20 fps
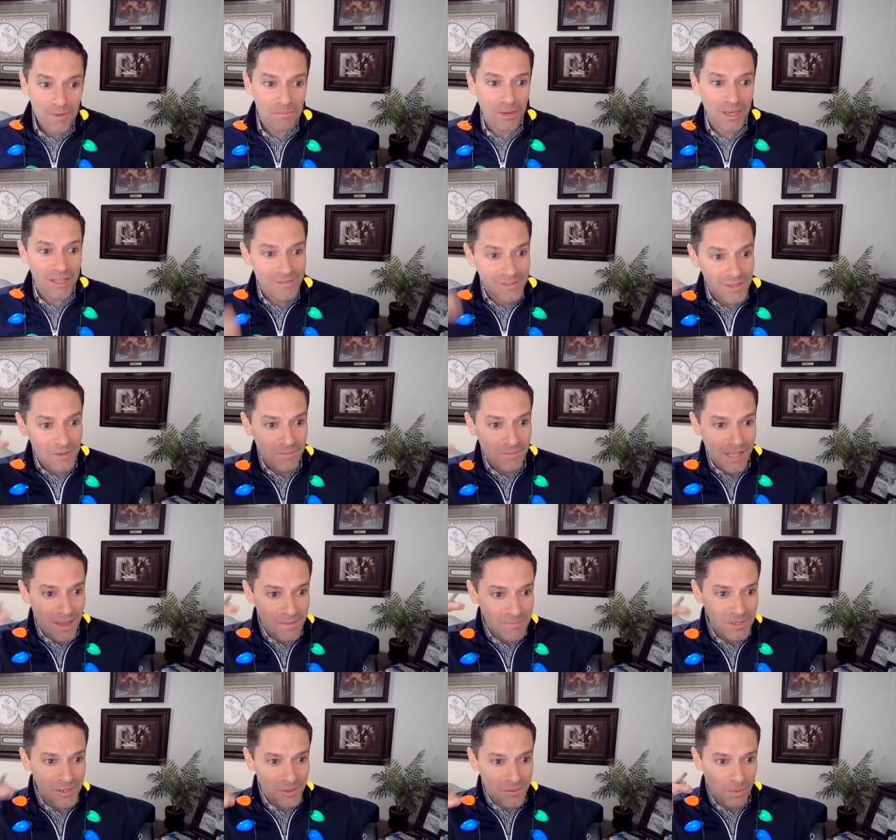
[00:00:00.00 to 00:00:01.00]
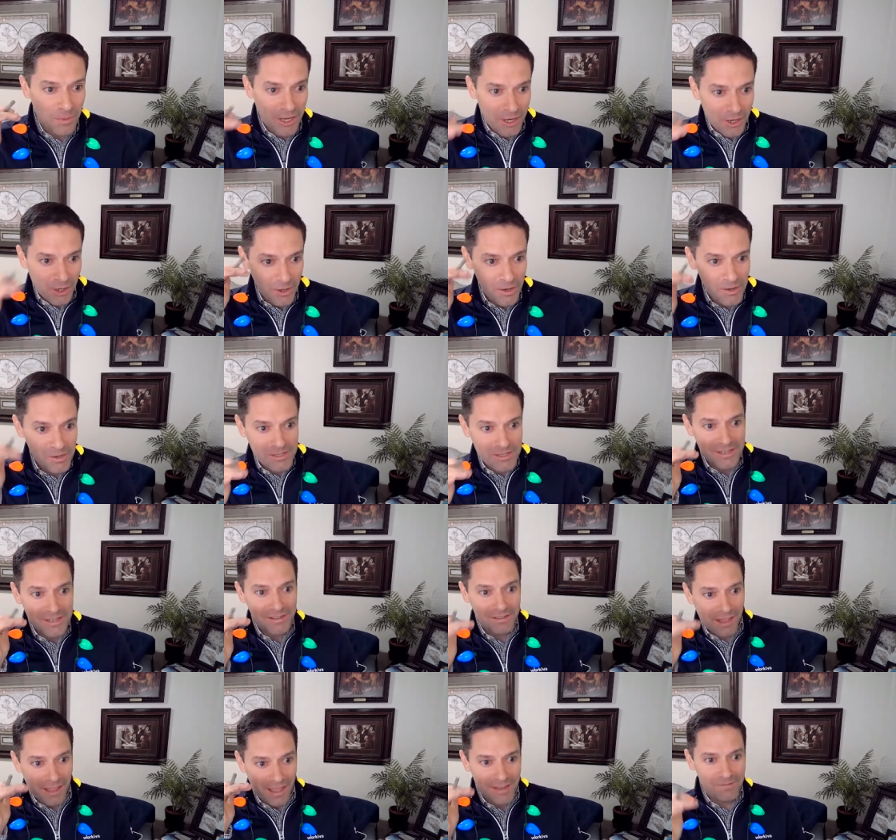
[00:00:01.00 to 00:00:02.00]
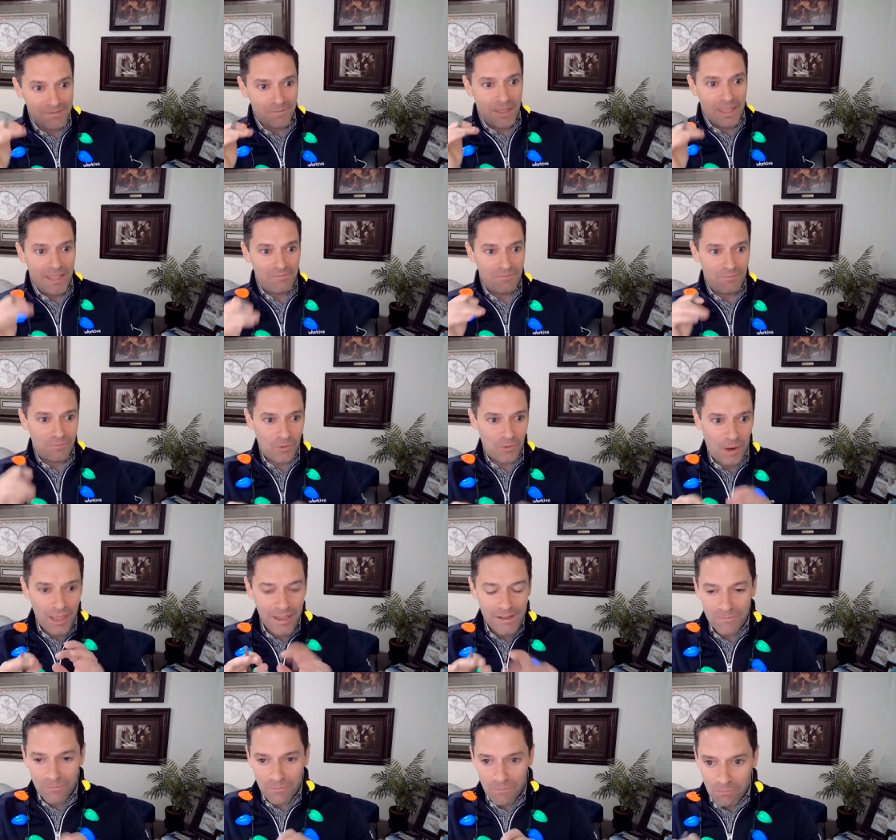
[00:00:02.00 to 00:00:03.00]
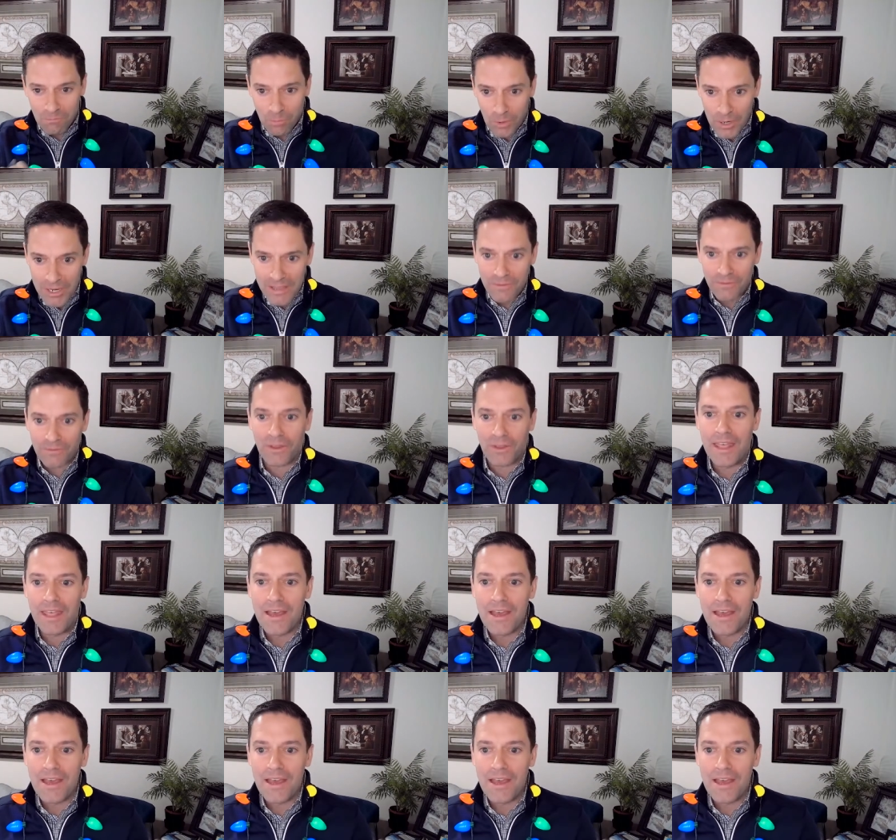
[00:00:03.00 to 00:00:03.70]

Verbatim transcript: but sometimes it's pretty curse and and and right brief.